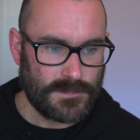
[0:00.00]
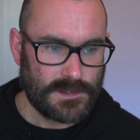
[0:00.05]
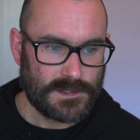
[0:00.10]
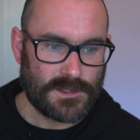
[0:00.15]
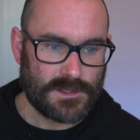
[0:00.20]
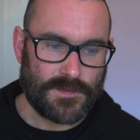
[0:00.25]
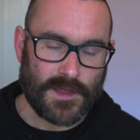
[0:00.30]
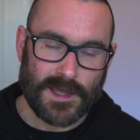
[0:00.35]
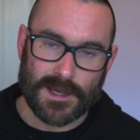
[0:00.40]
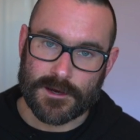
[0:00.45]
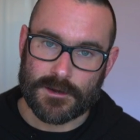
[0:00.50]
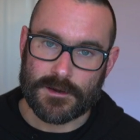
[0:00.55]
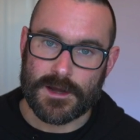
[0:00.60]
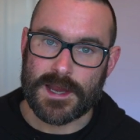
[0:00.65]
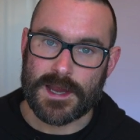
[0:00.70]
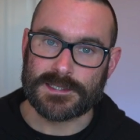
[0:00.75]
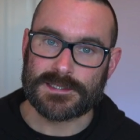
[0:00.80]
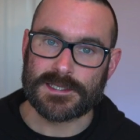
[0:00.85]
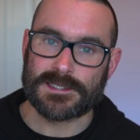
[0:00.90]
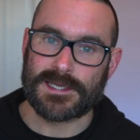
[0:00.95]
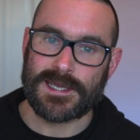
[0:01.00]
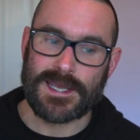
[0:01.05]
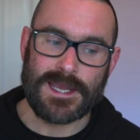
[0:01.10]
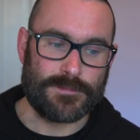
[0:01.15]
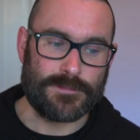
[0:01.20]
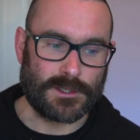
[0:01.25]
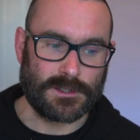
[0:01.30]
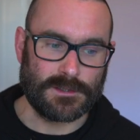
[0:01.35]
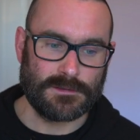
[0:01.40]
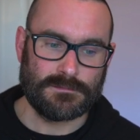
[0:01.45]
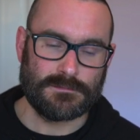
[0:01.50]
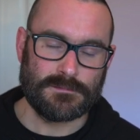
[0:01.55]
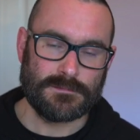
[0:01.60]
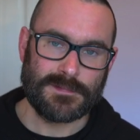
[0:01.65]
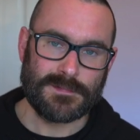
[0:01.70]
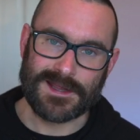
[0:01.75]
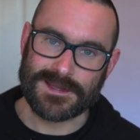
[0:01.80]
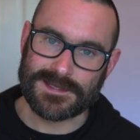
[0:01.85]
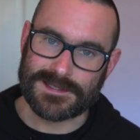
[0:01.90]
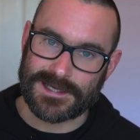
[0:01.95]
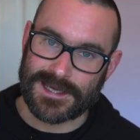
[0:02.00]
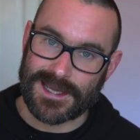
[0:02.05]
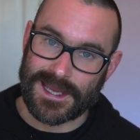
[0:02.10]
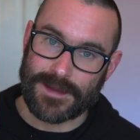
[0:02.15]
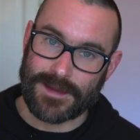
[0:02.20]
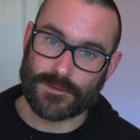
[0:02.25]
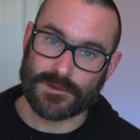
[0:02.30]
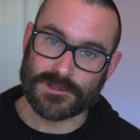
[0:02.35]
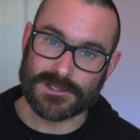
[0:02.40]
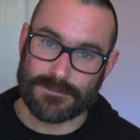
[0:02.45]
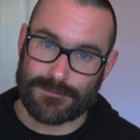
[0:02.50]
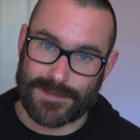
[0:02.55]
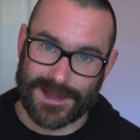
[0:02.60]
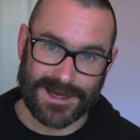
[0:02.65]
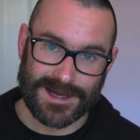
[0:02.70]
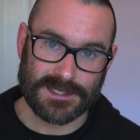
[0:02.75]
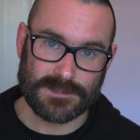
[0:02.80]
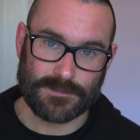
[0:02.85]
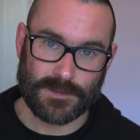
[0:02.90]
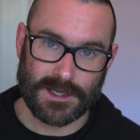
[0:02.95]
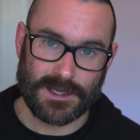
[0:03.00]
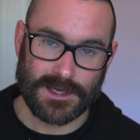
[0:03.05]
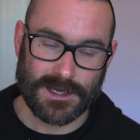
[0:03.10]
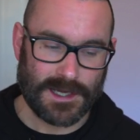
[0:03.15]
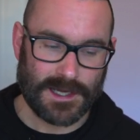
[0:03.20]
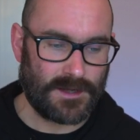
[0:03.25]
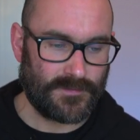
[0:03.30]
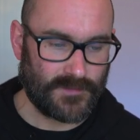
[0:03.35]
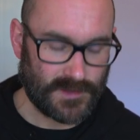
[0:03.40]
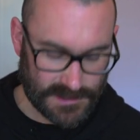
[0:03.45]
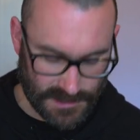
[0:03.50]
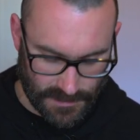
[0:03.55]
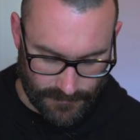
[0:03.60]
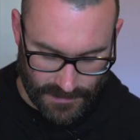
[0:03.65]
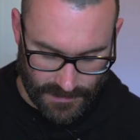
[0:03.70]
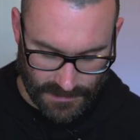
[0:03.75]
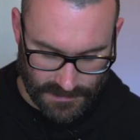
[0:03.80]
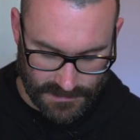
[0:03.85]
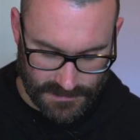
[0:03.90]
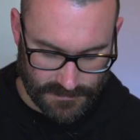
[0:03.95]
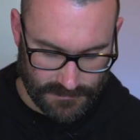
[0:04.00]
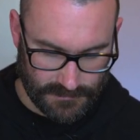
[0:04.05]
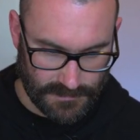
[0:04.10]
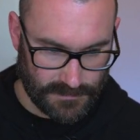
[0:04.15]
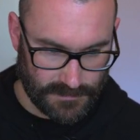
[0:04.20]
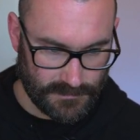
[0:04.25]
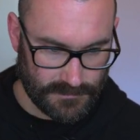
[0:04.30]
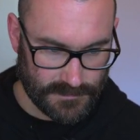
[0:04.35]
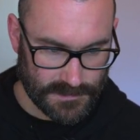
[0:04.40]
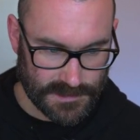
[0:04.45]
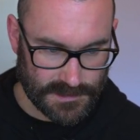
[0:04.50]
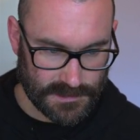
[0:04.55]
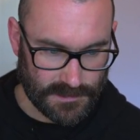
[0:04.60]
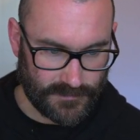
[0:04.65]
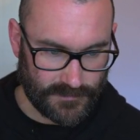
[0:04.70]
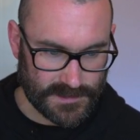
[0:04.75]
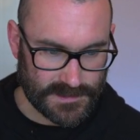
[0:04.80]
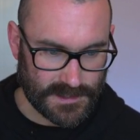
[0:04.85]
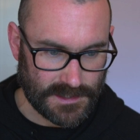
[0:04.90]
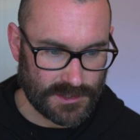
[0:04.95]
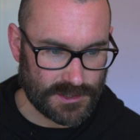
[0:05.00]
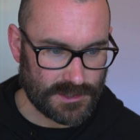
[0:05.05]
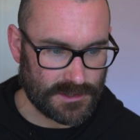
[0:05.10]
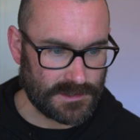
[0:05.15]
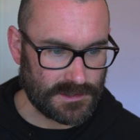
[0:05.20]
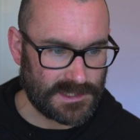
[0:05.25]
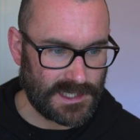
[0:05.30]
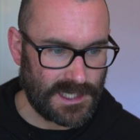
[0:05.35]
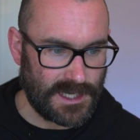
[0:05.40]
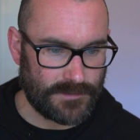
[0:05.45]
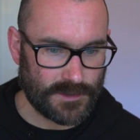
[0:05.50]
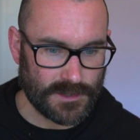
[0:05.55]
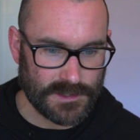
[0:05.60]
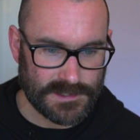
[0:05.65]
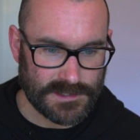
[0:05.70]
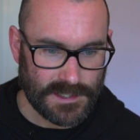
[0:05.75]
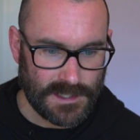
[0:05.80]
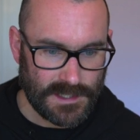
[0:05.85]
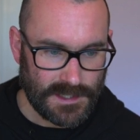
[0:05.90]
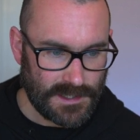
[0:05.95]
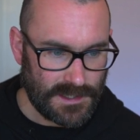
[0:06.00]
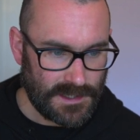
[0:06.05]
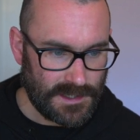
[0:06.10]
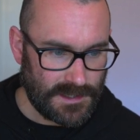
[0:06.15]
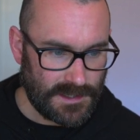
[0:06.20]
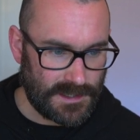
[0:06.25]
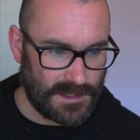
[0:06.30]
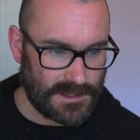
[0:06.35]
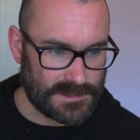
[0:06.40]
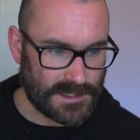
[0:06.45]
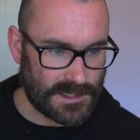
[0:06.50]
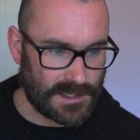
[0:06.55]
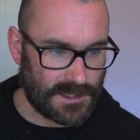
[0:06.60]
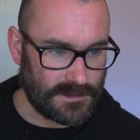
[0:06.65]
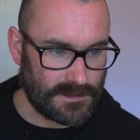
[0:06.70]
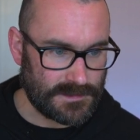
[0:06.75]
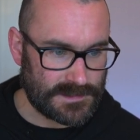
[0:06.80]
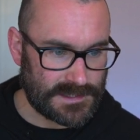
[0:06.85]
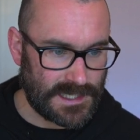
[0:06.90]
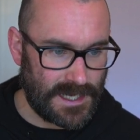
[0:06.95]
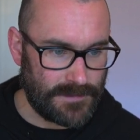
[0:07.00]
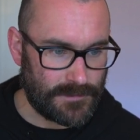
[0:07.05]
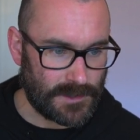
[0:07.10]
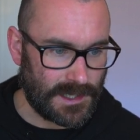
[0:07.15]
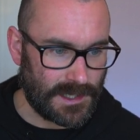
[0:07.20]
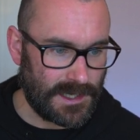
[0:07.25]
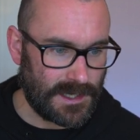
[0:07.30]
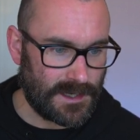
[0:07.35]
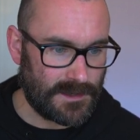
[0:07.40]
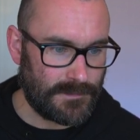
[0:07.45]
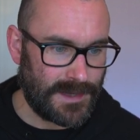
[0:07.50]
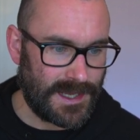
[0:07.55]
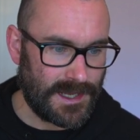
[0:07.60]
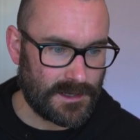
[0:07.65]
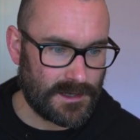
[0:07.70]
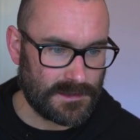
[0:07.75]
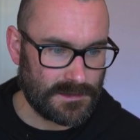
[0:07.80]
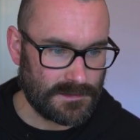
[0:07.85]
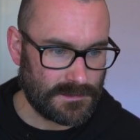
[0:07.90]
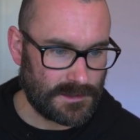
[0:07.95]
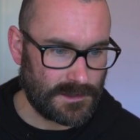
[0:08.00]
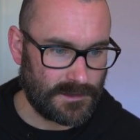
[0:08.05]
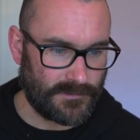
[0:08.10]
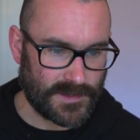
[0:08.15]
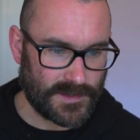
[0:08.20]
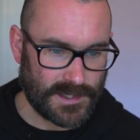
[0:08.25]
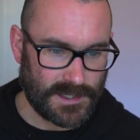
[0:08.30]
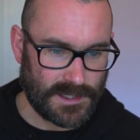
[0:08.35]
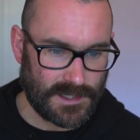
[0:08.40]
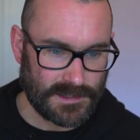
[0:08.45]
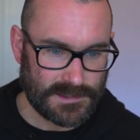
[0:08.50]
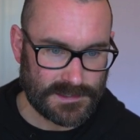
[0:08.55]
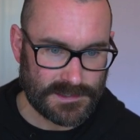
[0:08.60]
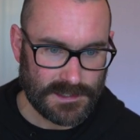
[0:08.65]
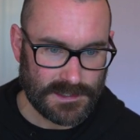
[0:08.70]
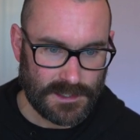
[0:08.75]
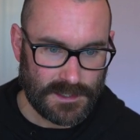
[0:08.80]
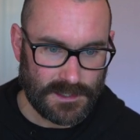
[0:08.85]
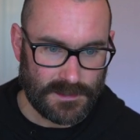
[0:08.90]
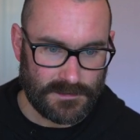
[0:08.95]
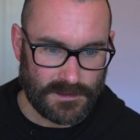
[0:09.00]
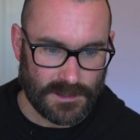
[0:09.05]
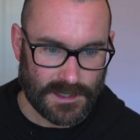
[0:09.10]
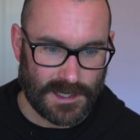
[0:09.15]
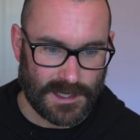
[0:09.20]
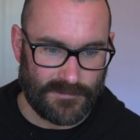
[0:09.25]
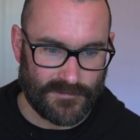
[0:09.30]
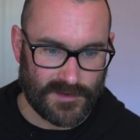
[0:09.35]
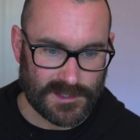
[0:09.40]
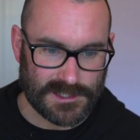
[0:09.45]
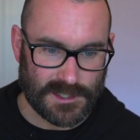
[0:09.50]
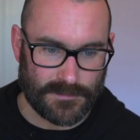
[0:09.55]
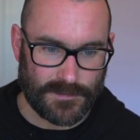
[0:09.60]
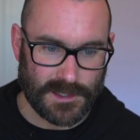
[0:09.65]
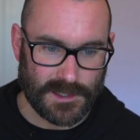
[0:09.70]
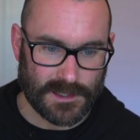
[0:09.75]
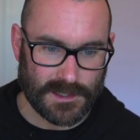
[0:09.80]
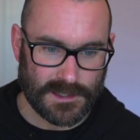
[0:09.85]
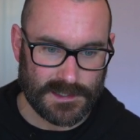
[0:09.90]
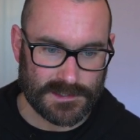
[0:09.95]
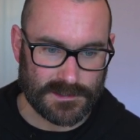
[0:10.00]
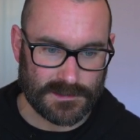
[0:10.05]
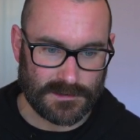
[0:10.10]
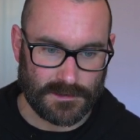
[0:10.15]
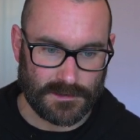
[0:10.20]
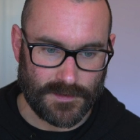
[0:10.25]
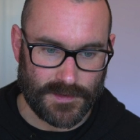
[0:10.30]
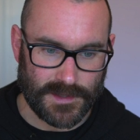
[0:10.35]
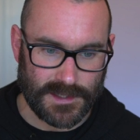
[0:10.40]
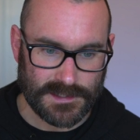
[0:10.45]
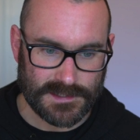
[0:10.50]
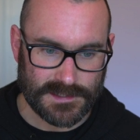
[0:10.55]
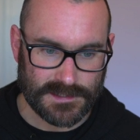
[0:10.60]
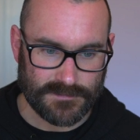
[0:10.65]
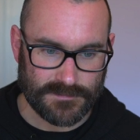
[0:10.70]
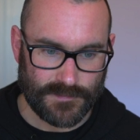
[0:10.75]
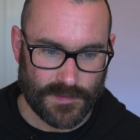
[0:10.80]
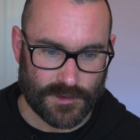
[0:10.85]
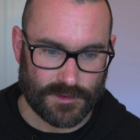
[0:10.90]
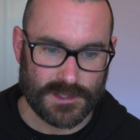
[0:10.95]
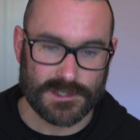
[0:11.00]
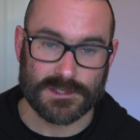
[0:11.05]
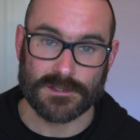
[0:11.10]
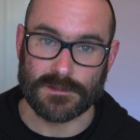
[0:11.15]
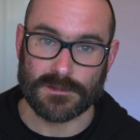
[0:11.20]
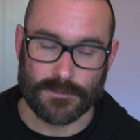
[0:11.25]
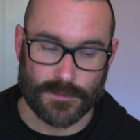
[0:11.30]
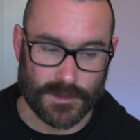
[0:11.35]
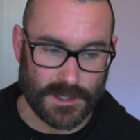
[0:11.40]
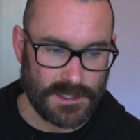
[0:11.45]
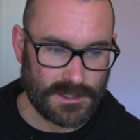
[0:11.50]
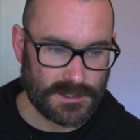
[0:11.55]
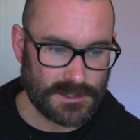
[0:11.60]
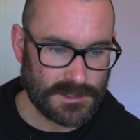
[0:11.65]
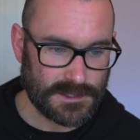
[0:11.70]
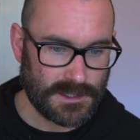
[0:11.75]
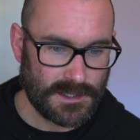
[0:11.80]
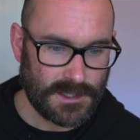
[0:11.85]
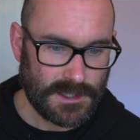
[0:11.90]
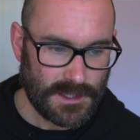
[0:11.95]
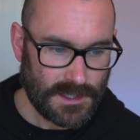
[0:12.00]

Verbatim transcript: So that creates a table, and tables are backed by Kafka topics. So if we say show tables, here's our table here, make over that. The Kafka topic is called this, threshold breach.